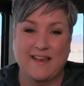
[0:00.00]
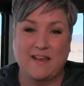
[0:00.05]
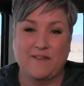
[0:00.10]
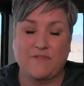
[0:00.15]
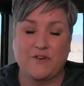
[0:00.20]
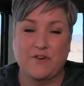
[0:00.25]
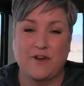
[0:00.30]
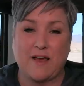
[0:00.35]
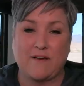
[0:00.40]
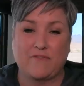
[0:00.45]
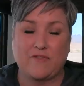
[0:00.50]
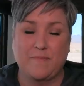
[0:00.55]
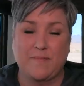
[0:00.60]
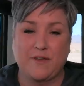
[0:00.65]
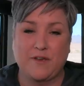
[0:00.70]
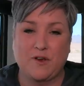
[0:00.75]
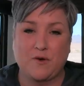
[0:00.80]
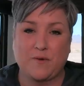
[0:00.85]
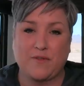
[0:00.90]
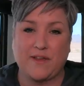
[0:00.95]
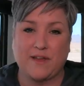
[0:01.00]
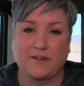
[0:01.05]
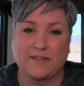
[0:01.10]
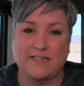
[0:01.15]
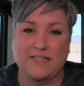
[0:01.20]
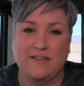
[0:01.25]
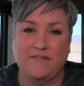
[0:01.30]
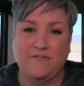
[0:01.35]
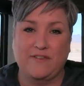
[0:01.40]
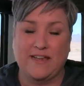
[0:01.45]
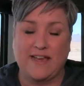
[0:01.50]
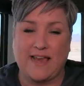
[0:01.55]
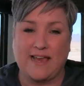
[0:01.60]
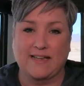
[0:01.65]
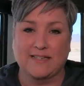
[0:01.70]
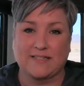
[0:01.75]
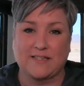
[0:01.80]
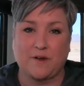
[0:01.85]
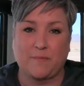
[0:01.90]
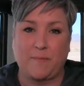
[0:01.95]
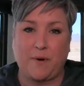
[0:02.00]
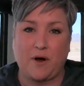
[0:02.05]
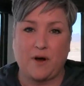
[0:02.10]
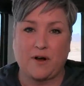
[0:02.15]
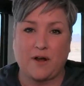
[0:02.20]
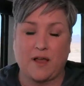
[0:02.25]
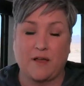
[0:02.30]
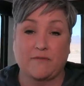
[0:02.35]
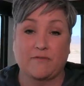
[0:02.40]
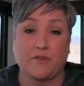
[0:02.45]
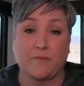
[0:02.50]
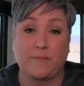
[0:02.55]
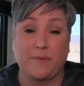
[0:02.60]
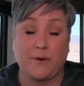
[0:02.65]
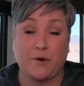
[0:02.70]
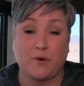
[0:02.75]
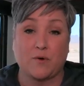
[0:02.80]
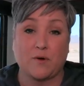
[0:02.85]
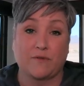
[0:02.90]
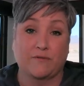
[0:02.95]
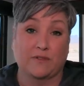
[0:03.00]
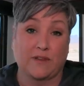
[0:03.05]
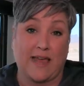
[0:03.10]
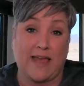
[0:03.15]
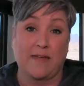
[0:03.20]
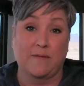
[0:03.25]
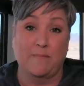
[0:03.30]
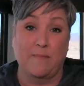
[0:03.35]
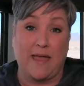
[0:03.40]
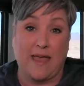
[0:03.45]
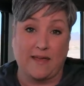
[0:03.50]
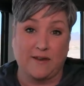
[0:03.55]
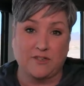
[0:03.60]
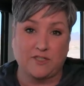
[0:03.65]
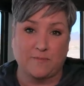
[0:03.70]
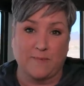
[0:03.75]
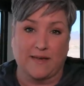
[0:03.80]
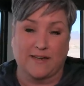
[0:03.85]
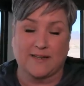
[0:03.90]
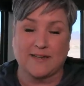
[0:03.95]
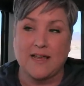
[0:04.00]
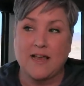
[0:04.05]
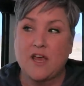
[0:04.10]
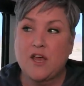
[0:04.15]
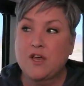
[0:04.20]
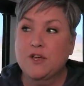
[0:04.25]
If you're not familiar with LTVAs, they're part of the Bureau of Land Management.